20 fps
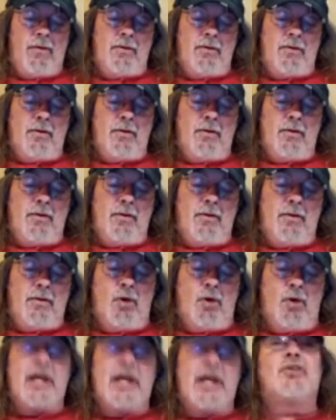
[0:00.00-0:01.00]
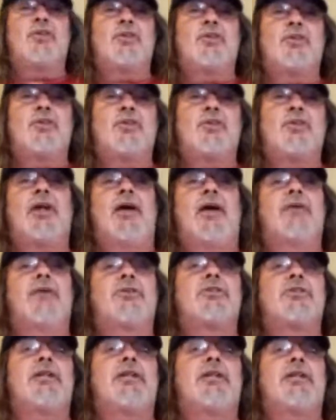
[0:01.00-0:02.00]
Well, we got some characters
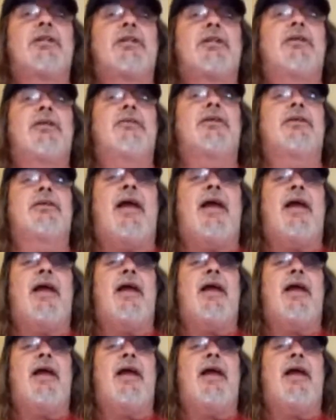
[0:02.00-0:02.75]
in here today.